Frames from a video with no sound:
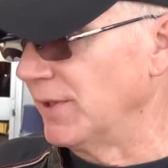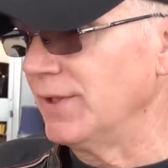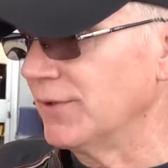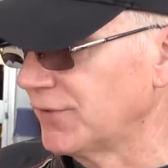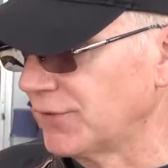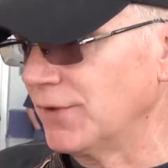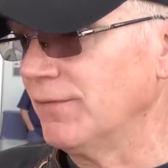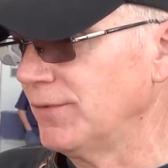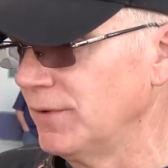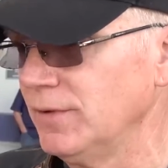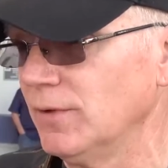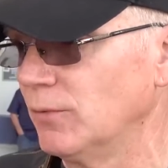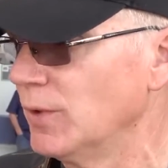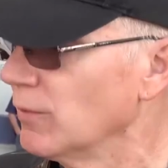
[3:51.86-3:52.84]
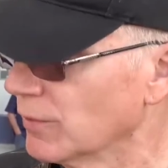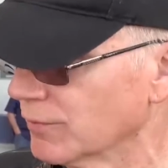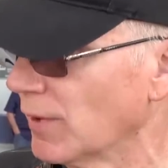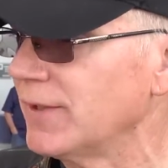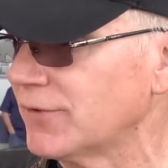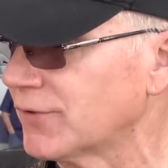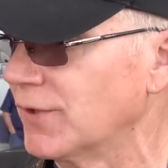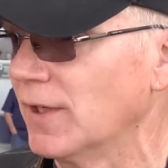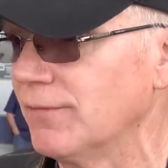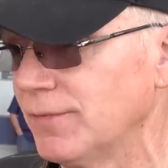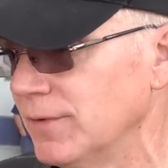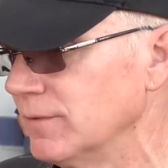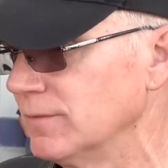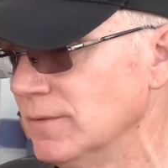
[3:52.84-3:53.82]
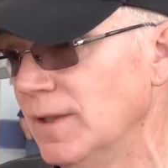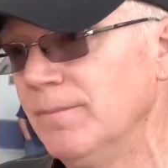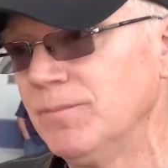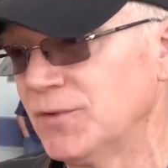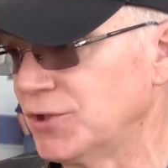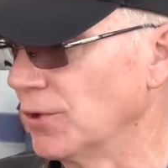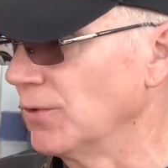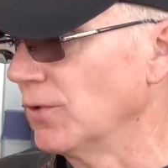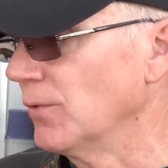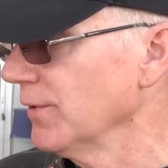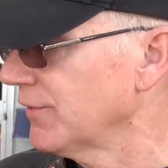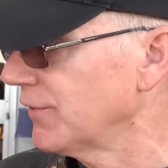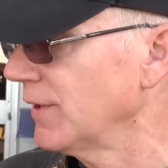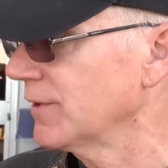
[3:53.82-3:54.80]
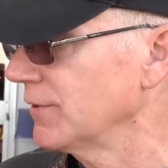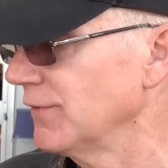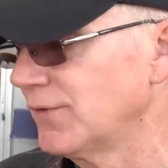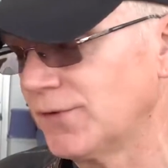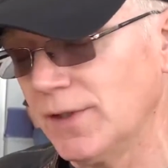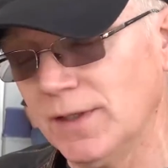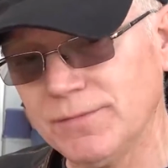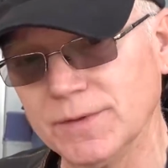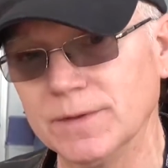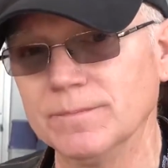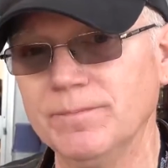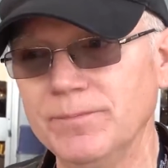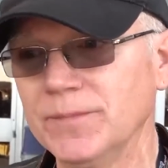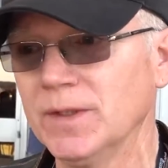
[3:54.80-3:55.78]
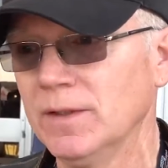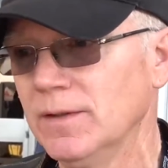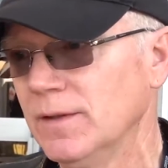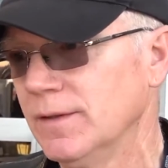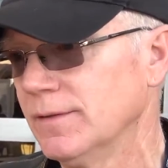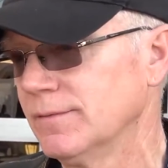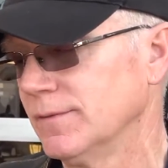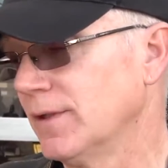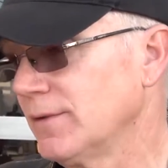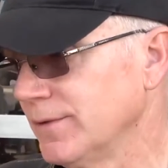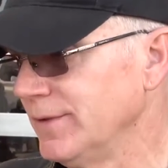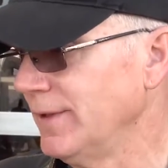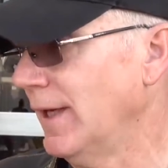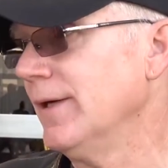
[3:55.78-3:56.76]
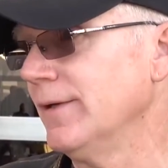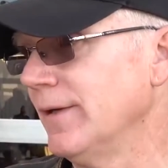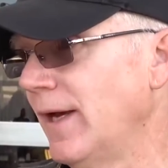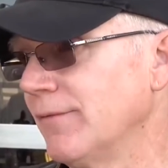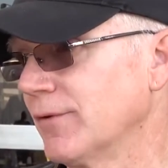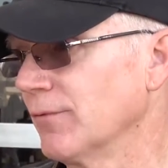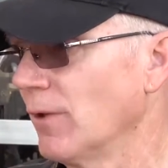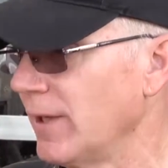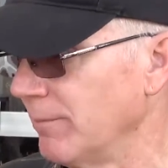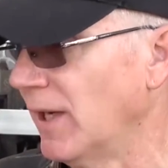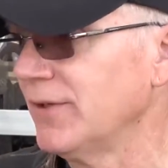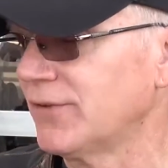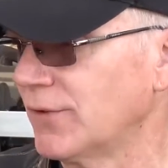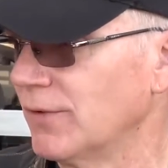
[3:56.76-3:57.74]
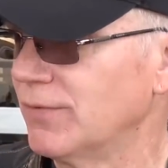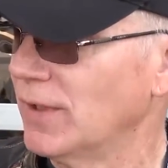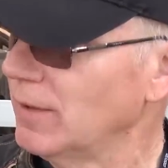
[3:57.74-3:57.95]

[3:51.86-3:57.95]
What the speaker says: play the stuff that, we would write stuff and show the horn section stuff, and luckily I didn't have to write my stuff